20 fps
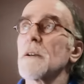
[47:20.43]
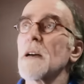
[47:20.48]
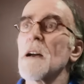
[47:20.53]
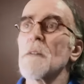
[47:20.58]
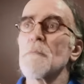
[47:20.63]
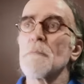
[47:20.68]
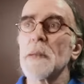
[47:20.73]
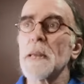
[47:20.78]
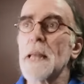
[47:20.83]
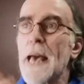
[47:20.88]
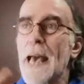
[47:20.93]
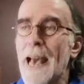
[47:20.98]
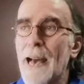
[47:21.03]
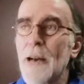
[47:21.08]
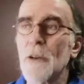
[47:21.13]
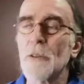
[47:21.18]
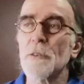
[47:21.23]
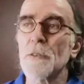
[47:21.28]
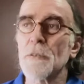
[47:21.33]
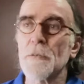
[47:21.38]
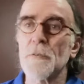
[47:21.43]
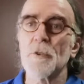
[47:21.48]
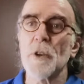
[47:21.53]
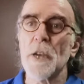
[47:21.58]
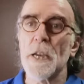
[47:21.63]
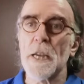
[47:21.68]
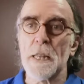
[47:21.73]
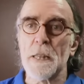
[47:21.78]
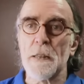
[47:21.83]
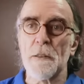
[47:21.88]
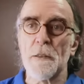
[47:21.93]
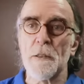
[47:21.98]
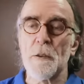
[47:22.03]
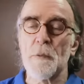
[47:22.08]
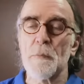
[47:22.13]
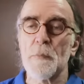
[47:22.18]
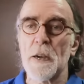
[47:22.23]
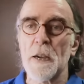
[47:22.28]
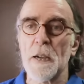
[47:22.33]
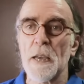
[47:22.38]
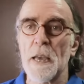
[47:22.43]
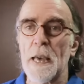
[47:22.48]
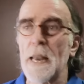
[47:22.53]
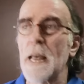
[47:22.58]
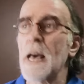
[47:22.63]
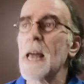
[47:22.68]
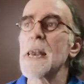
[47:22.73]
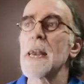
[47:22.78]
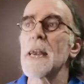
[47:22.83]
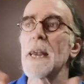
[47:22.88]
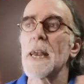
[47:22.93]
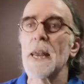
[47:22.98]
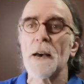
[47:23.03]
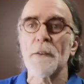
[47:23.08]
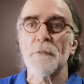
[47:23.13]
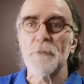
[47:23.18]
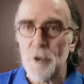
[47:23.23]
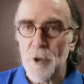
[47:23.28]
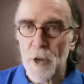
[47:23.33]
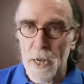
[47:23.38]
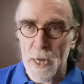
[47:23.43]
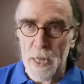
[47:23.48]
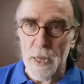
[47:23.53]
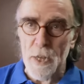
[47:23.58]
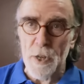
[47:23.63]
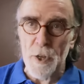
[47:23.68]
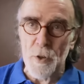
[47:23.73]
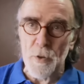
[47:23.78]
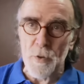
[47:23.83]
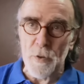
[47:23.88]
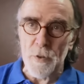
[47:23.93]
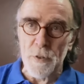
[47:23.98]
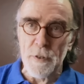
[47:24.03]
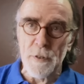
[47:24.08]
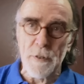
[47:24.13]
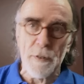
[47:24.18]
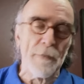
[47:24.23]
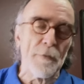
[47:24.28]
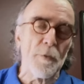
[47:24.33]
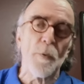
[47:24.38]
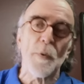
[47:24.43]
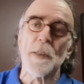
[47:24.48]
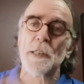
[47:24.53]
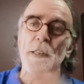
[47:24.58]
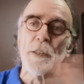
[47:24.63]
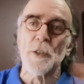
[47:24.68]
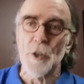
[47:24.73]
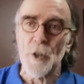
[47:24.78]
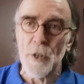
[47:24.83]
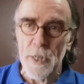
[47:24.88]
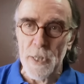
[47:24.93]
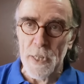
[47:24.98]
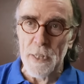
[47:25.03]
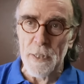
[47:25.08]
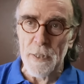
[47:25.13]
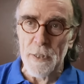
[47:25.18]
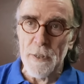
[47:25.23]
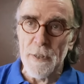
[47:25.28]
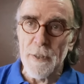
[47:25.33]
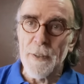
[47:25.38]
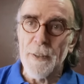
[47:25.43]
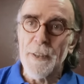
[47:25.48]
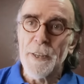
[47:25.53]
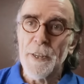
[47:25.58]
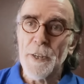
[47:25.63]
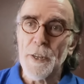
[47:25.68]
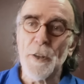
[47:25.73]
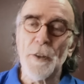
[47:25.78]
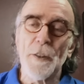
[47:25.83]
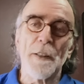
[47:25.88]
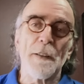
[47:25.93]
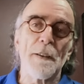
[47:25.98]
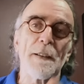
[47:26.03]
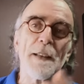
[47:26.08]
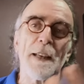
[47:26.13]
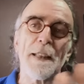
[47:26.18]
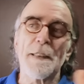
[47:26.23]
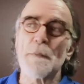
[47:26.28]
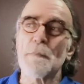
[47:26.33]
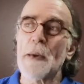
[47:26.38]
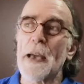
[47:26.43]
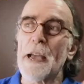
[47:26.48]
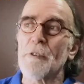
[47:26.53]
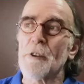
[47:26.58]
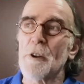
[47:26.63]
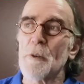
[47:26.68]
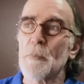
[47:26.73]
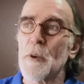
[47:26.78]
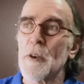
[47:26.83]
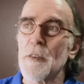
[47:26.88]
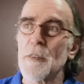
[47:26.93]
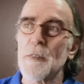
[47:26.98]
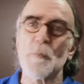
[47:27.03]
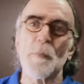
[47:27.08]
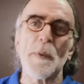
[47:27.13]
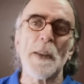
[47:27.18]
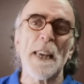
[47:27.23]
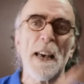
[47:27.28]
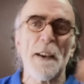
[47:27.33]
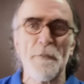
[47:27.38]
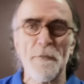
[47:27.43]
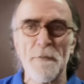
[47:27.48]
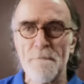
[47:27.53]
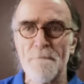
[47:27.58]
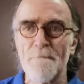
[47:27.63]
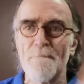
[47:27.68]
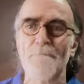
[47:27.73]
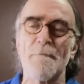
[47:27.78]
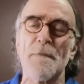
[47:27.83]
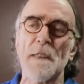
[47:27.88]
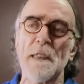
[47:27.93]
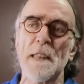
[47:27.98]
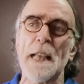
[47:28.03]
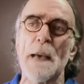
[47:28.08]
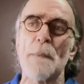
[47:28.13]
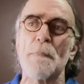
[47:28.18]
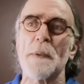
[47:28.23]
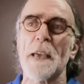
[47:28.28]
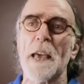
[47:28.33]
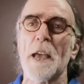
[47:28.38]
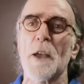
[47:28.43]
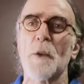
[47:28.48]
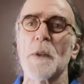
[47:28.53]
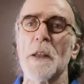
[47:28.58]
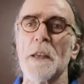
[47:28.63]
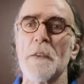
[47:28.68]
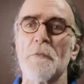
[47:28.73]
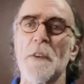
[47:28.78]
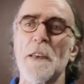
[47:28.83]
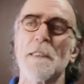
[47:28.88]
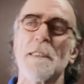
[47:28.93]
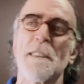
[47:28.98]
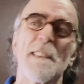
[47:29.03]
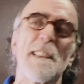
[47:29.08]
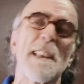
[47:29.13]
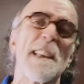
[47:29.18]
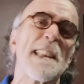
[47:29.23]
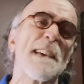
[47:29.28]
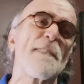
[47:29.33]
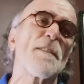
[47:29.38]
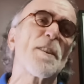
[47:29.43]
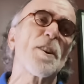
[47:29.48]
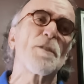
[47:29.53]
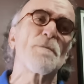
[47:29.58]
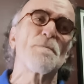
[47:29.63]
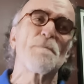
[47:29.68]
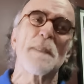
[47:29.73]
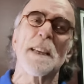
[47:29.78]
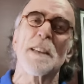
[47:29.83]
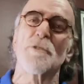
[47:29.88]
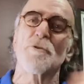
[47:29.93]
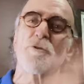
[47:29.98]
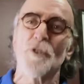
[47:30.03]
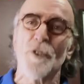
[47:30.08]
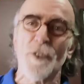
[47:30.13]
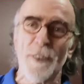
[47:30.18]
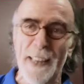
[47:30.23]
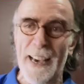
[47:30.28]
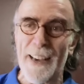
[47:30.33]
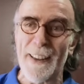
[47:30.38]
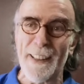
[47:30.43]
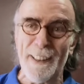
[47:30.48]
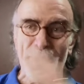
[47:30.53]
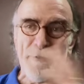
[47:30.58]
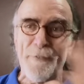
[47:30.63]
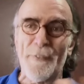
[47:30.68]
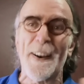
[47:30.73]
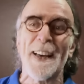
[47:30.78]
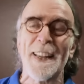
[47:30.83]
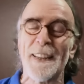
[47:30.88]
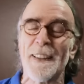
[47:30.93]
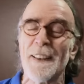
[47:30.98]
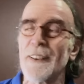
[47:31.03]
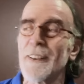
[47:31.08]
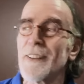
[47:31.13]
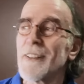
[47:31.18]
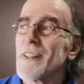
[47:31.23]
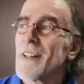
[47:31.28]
I've been out of trading the stock market, and I love trading shorts. I've always enjoyed it. You know, as a macro person, we love slapping equity investors. Let's have a good big drawdown. It's fun.